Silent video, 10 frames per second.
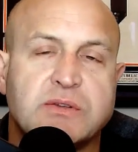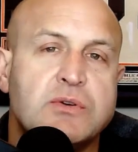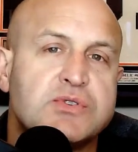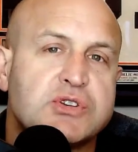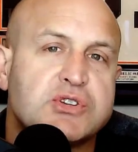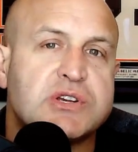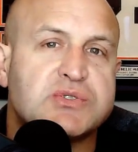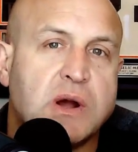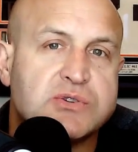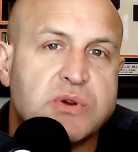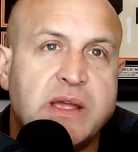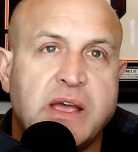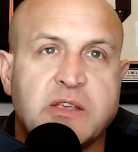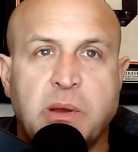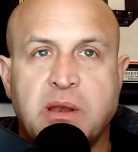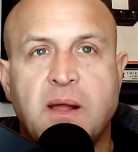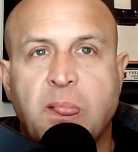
He loses Chris Rodriguez. But